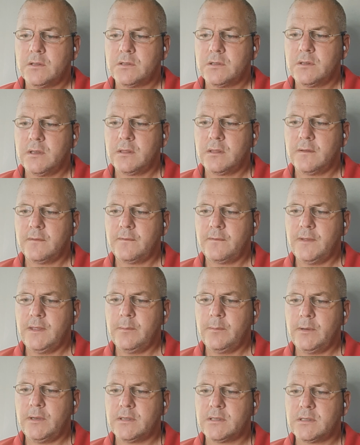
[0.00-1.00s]
so that the
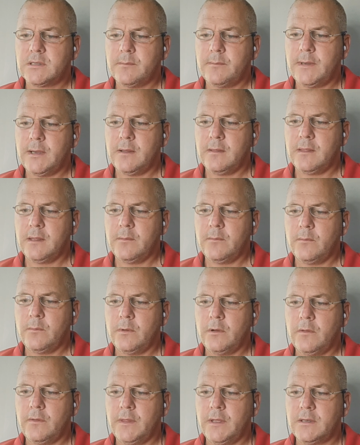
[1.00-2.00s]
feeblest among them
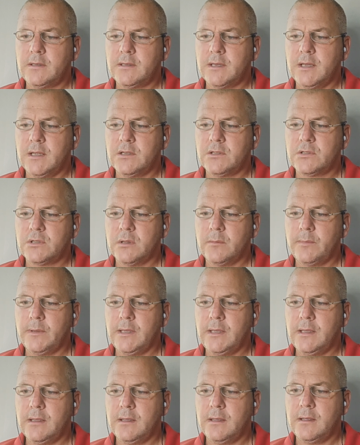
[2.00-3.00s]
on that day shall
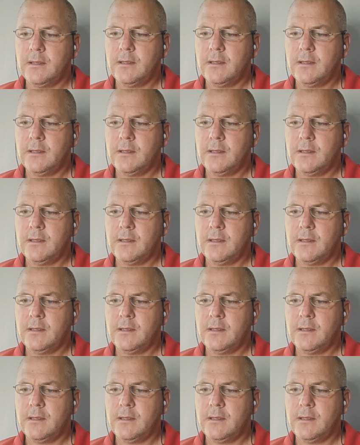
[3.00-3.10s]
be